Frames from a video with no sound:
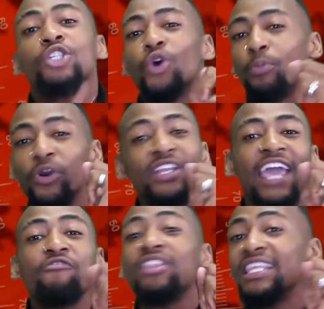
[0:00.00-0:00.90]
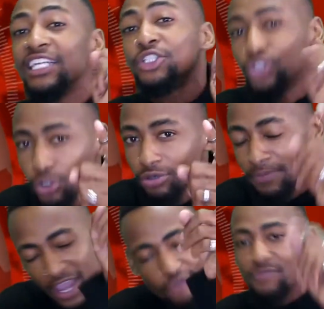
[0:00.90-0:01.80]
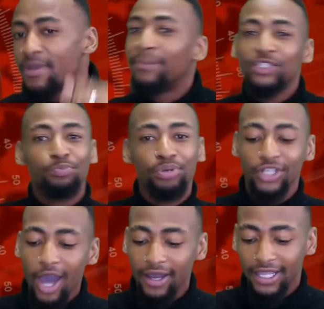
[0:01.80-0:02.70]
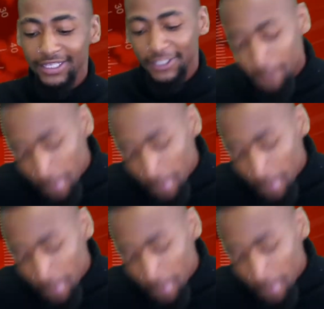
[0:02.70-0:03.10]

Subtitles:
So in everything that you do, remember to put God in it.